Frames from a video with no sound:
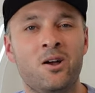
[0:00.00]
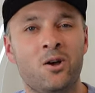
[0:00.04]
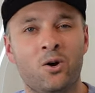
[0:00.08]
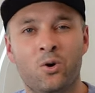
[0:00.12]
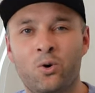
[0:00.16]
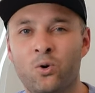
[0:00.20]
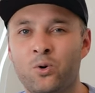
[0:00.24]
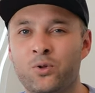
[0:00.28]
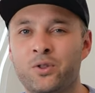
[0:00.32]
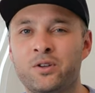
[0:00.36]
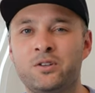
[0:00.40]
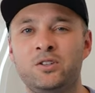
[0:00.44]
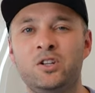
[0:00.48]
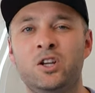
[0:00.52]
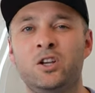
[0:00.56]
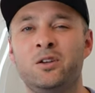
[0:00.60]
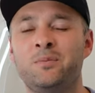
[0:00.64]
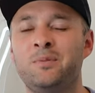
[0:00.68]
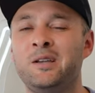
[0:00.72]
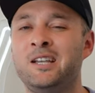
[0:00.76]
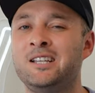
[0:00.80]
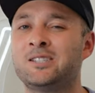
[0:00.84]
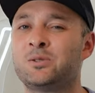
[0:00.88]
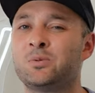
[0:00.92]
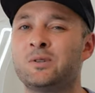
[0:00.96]
all the
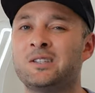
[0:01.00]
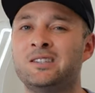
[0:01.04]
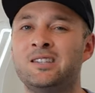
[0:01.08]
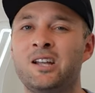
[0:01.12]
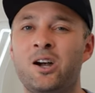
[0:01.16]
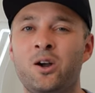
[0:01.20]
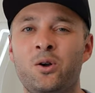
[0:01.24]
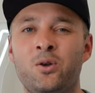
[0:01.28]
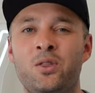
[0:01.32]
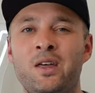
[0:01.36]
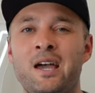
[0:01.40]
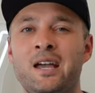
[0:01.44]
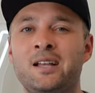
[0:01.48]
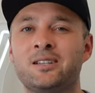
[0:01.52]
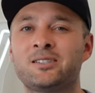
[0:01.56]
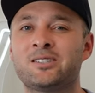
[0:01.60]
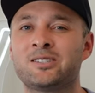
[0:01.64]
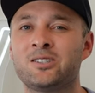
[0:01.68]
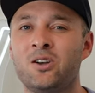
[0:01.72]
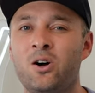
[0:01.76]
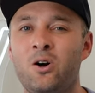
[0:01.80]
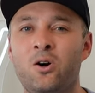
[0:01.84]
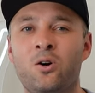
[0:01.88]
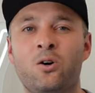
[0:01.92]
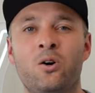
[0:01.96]
newbies would know that
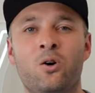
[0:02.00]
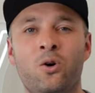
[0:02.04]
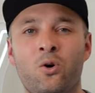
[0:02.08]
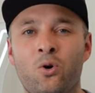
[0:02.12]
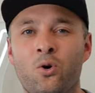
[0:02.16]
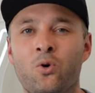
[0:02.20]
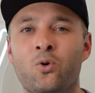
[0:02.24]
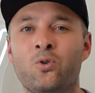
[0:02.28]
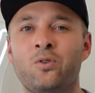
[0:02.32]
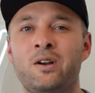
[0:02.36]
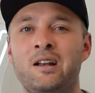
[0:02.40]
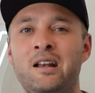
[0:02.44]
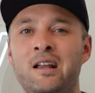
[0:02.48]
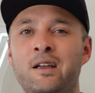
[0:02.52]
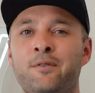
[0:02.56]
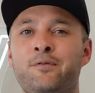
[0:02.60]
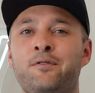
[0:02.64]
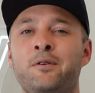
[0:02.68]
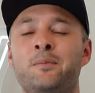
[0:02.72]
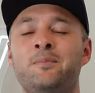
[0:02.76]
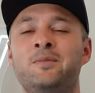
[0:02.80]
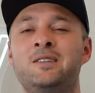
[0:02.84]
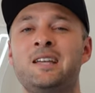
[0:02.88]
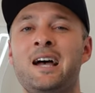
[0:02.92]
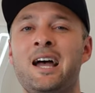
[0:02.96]
song already
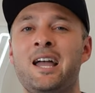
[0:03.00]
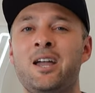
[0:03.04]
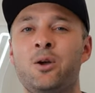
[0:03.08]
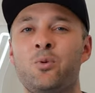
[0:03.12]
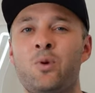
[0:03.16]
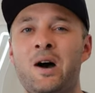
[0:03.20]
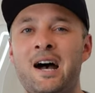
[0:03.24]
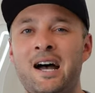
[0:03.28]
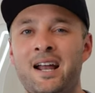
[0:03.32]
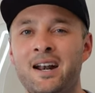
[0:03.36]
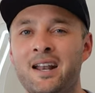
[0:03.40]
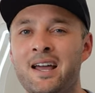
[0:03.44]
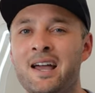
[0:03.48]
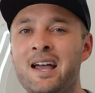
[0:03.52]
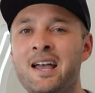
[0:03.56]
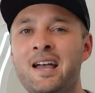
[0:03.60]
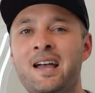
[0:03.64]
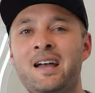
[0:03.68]
from day one